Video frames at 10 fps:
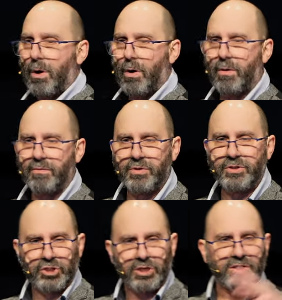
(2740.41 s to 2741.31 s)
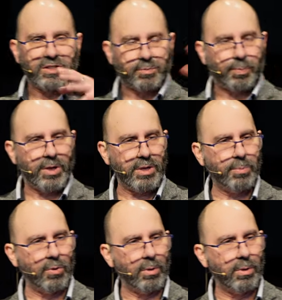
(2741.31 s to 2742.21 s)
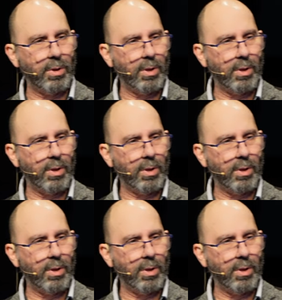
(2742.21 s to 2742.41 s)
of the Jesus people.